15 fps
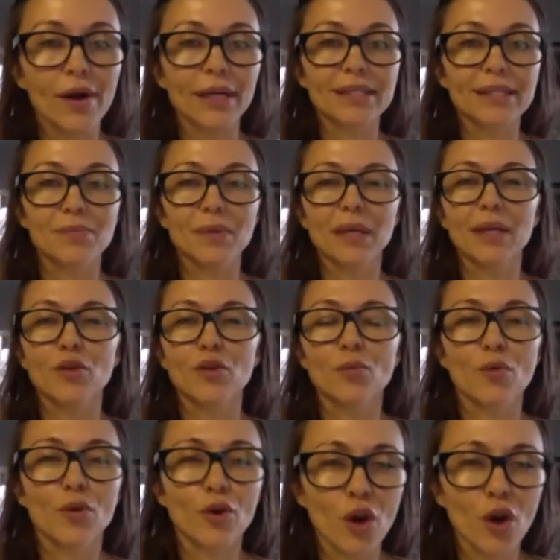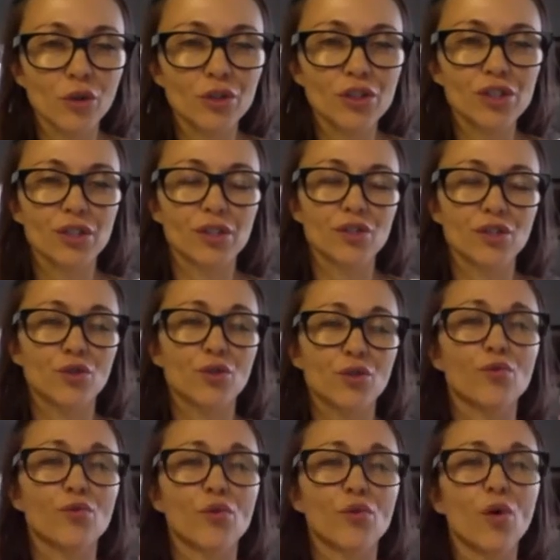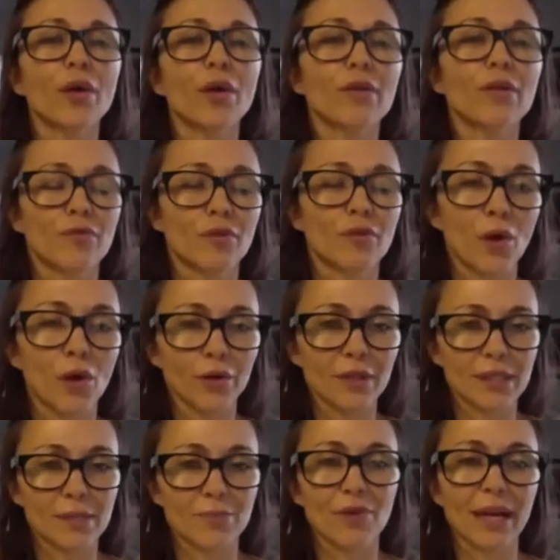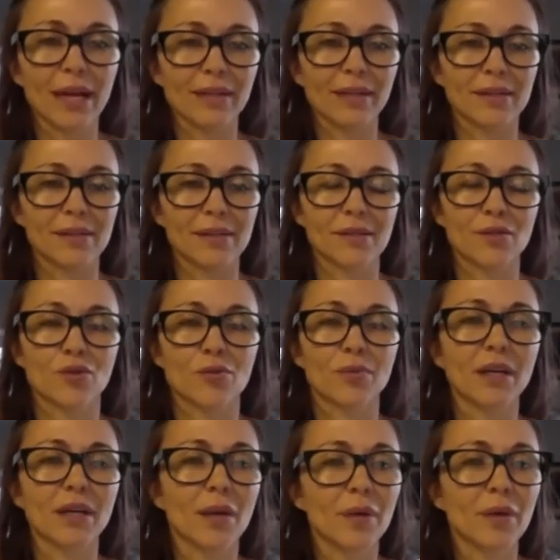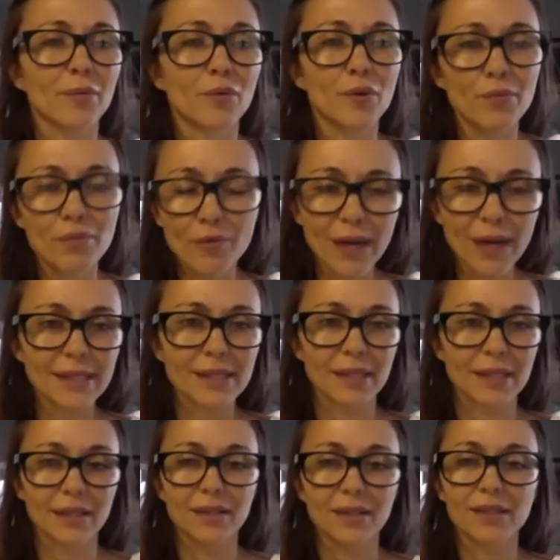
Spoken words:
it's making you more conscious, you're growing from all these practices, you're becoming more present,